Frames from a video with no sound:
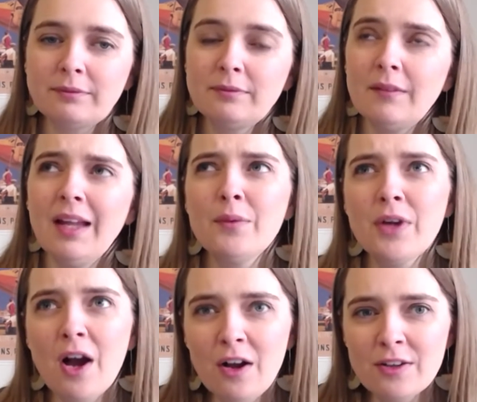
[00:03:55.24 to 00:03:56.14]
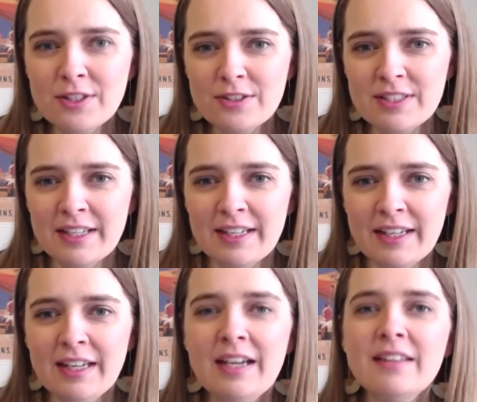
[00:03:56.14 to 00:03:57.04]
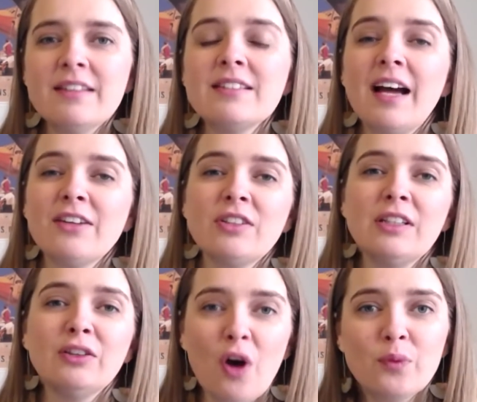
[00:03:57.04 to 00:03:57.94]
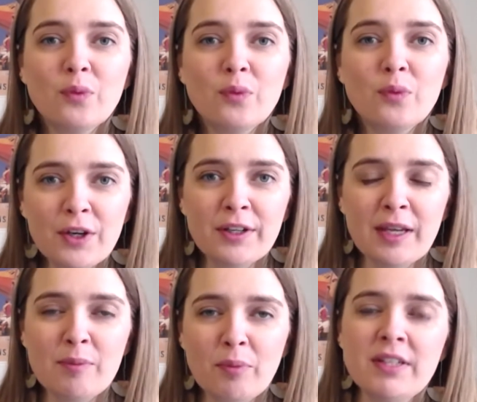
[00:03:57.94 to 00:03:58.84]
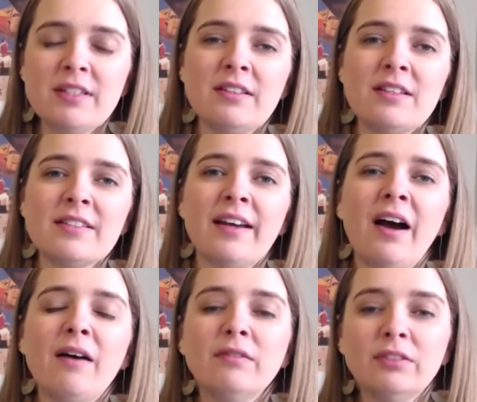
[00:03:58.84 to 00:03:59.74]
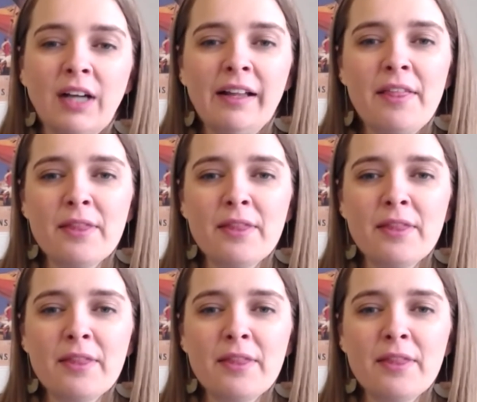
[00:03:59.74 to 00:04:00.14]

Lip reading: I would also say there's actually a lot of work in printing these out and filing them